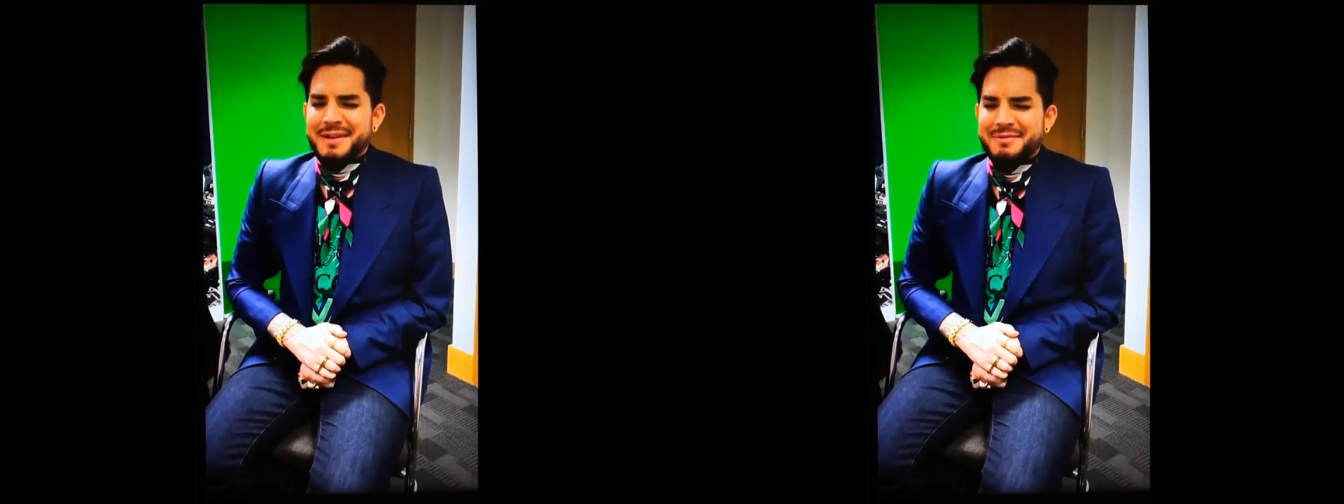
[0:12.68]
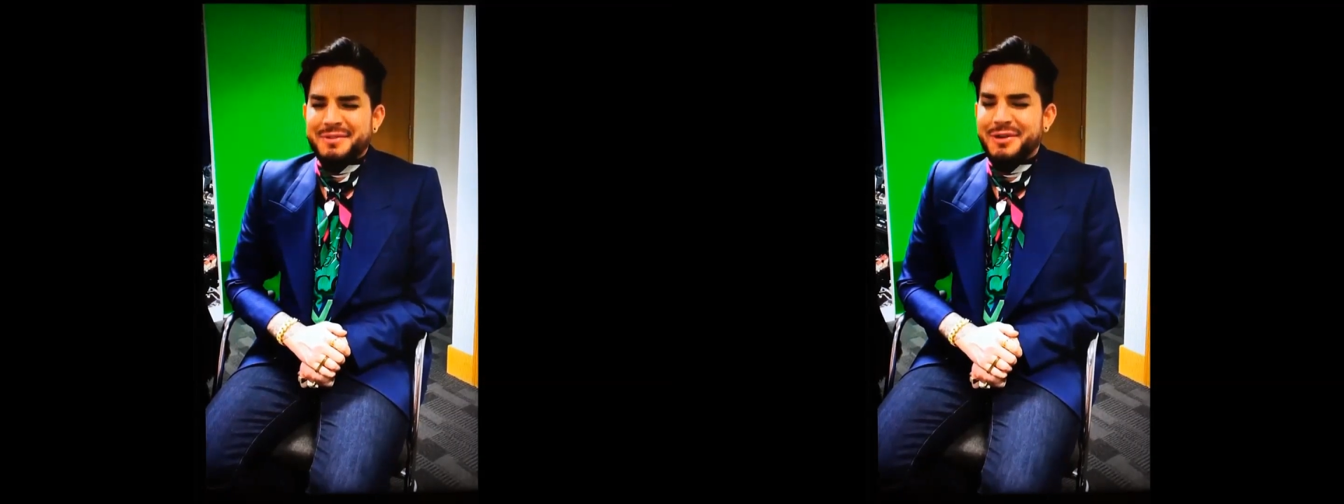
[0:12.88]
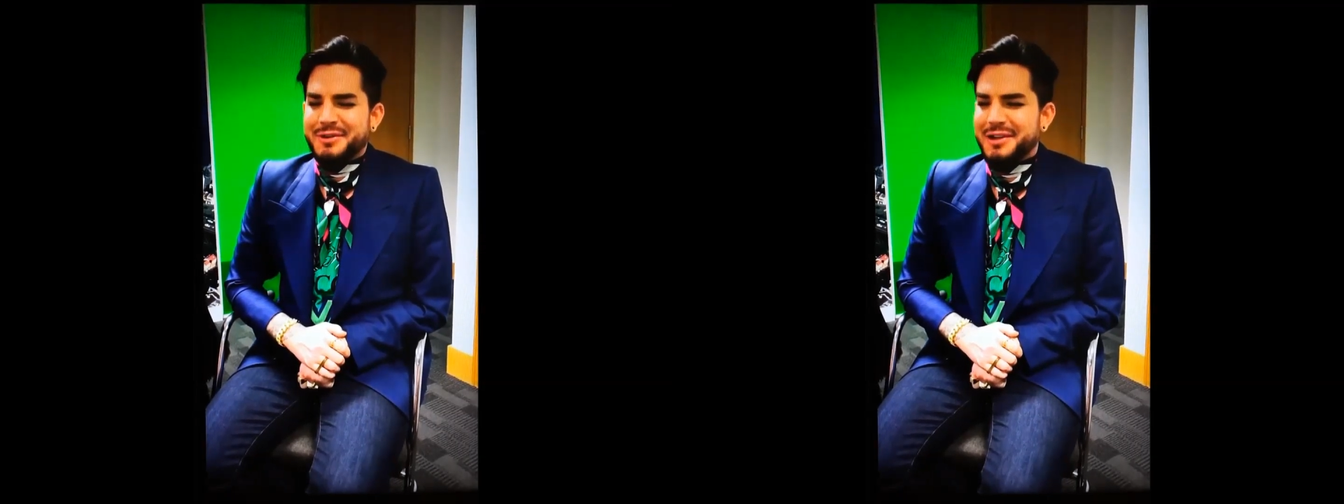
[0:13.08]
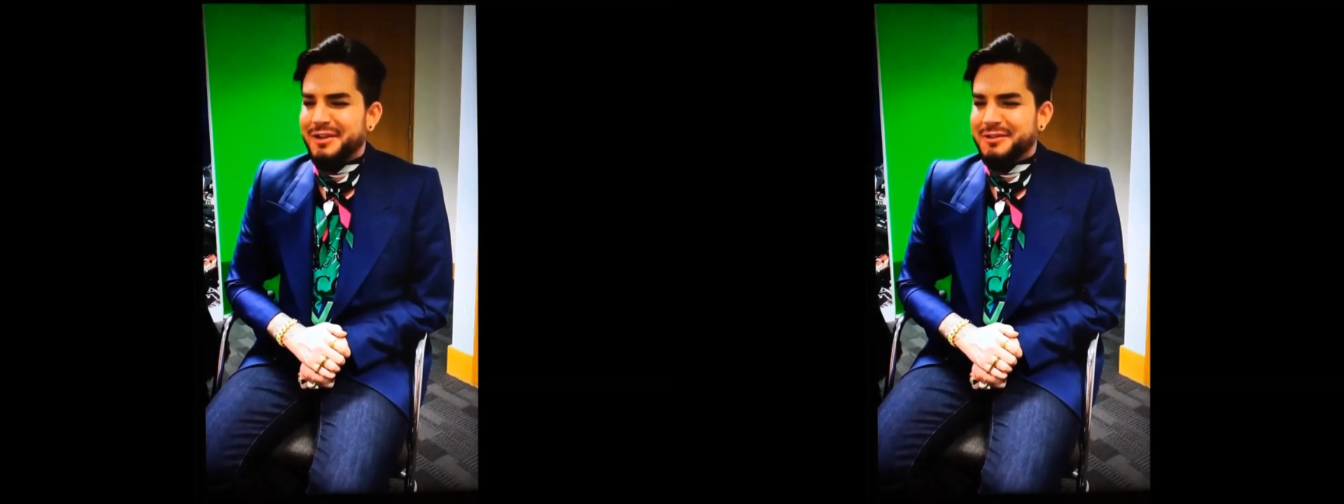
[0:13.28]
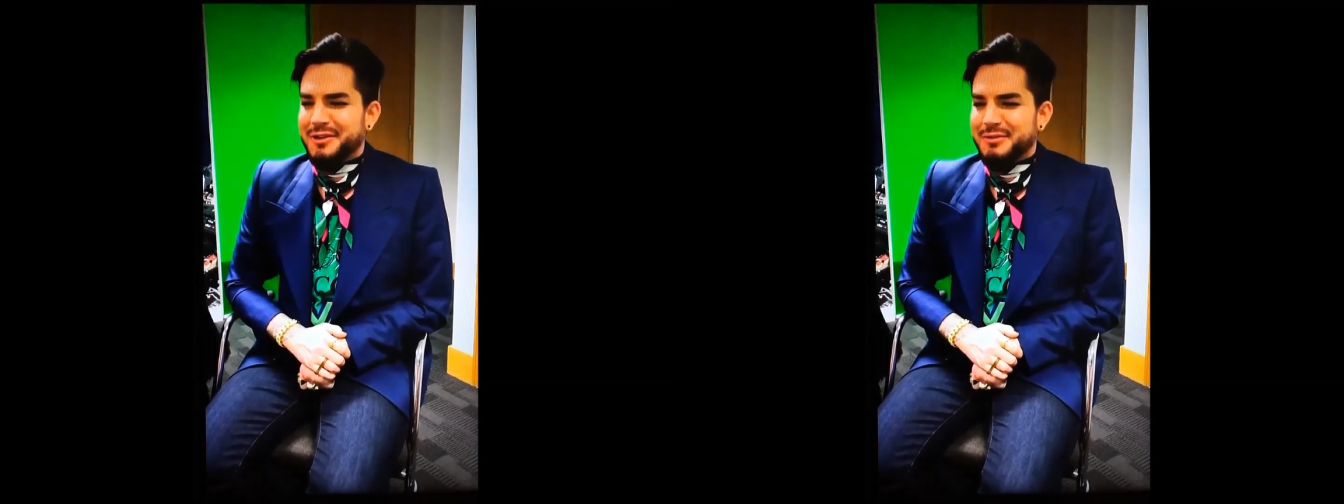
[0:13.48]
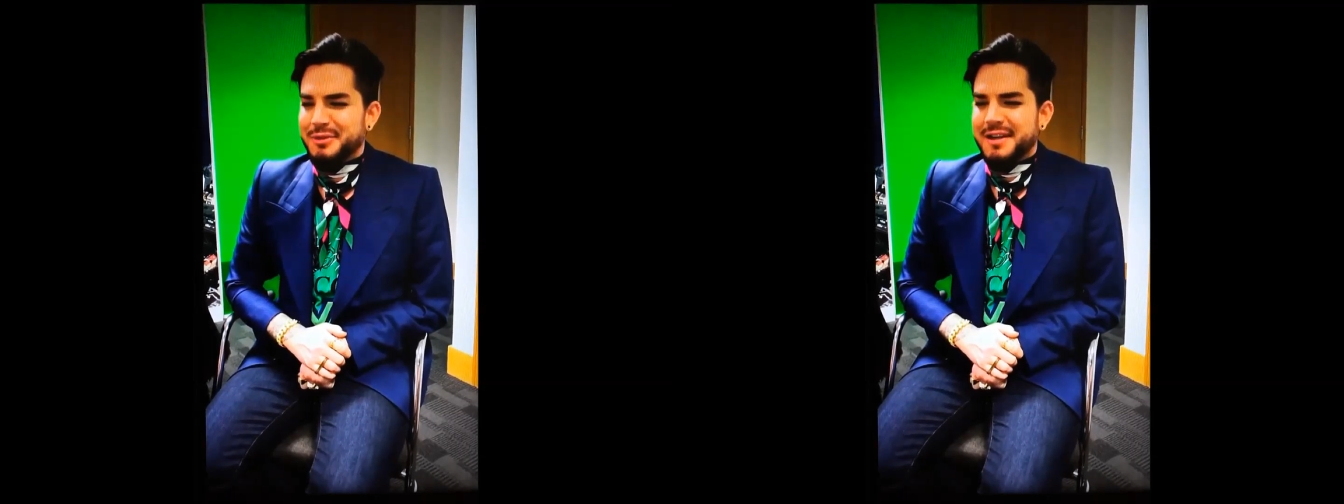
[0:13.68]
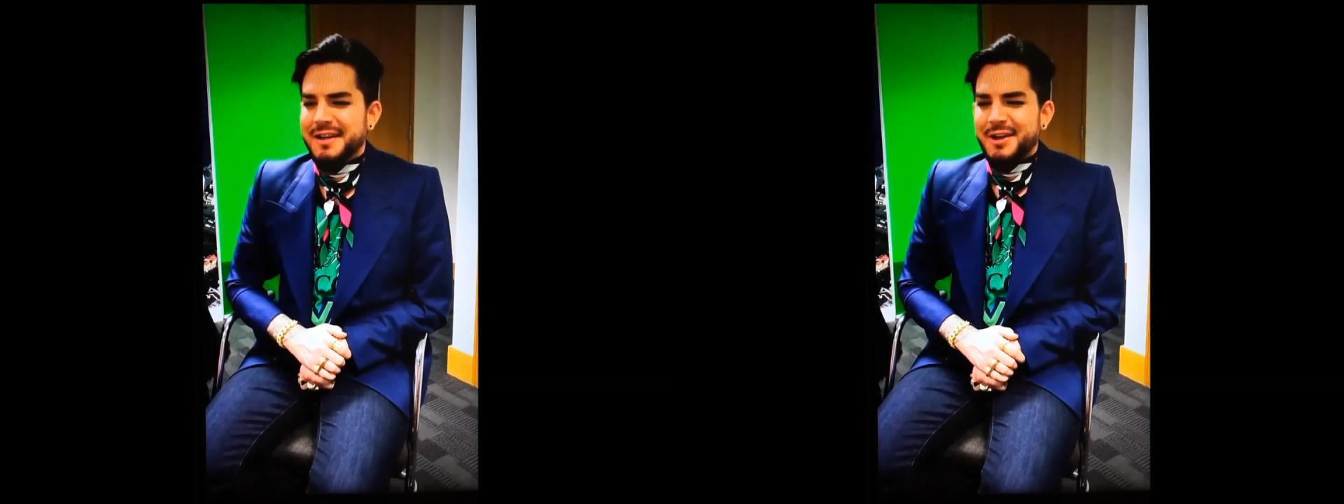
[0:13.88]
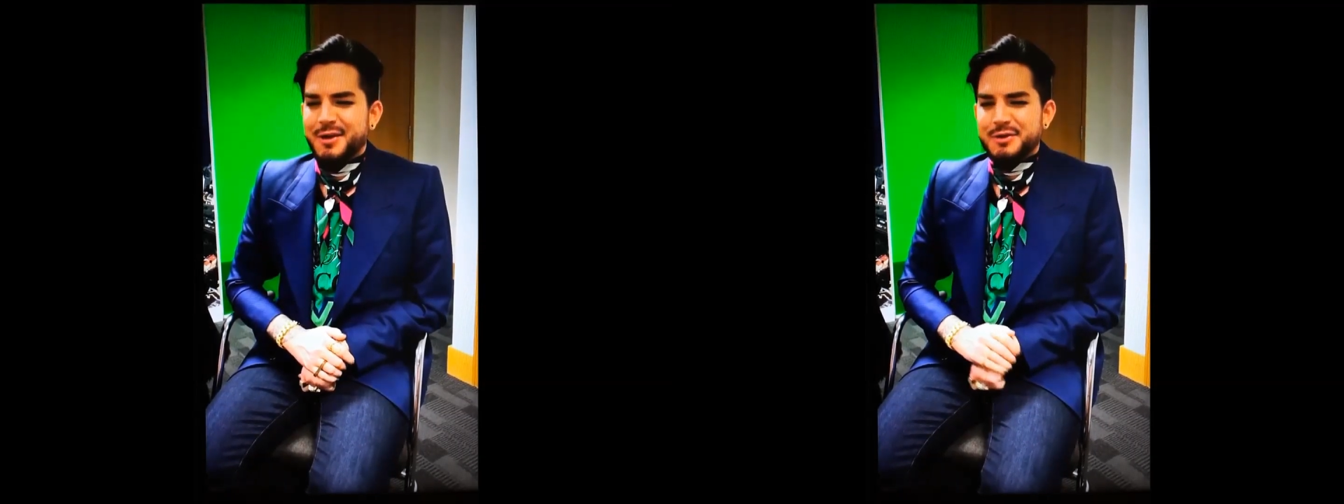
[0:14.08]
name of the hotel, of course, but it
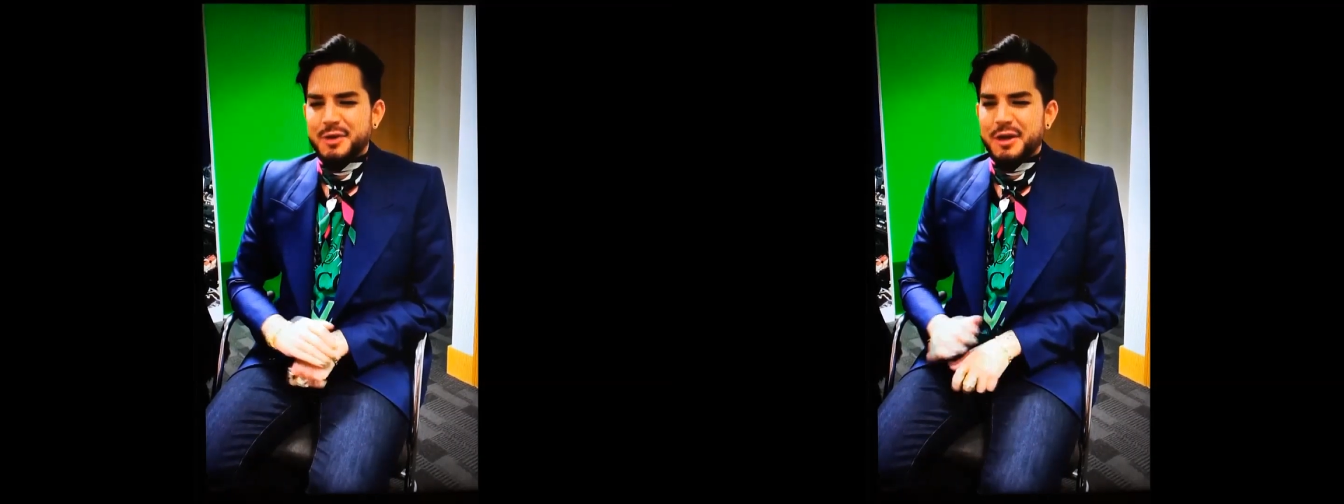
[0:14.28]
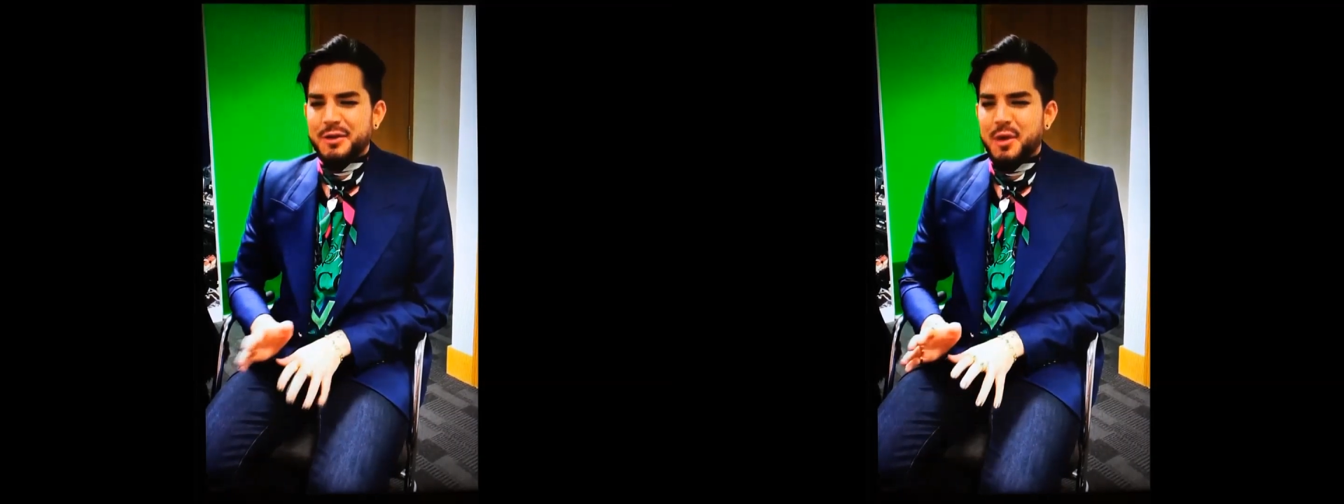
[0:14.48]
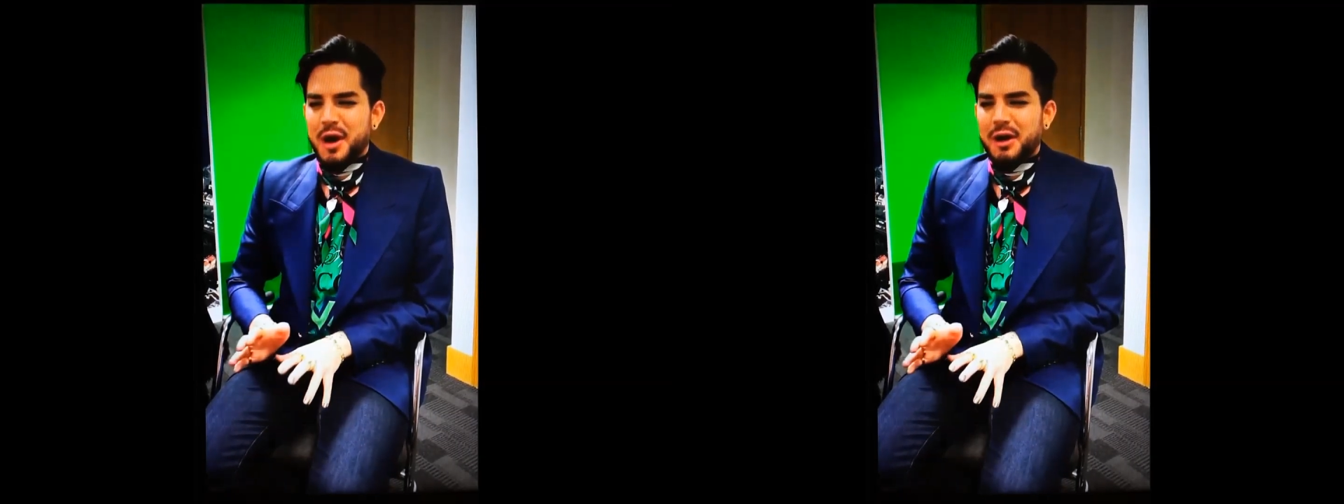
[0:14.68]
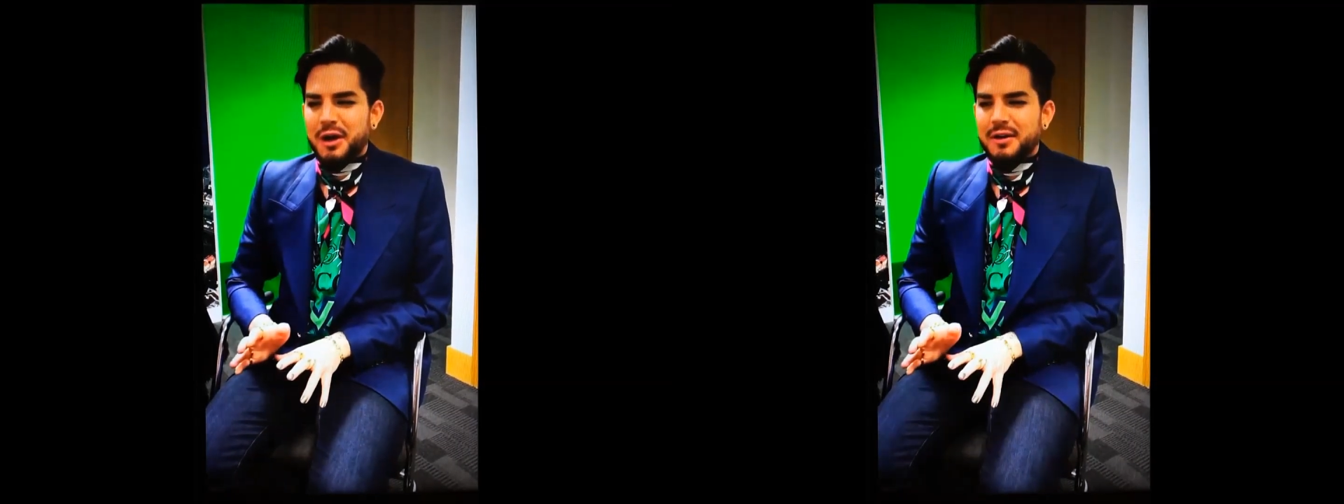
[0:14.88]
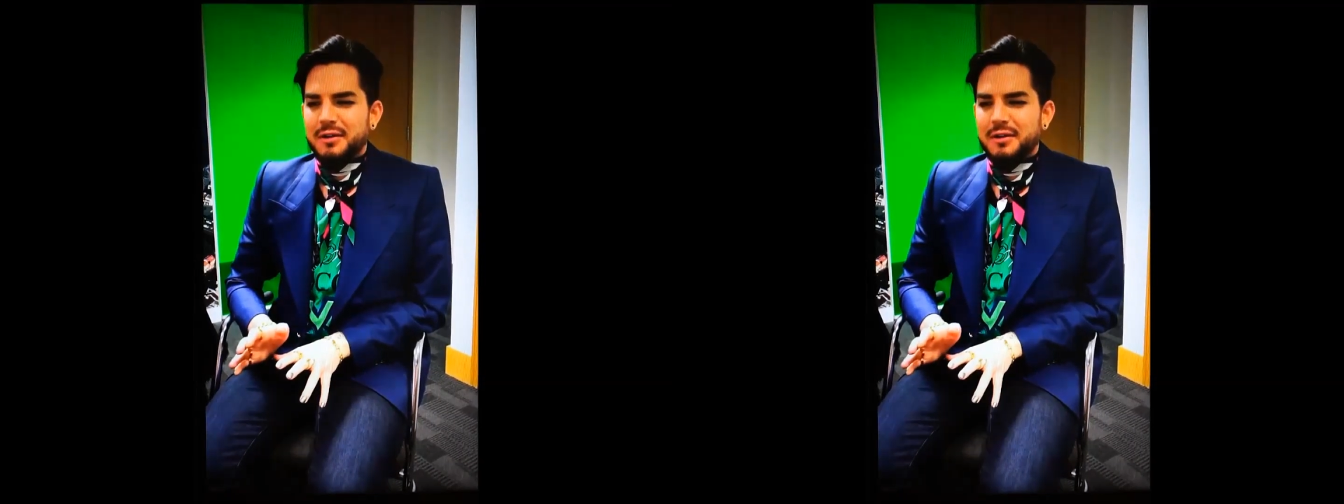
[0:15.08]
was right on the water,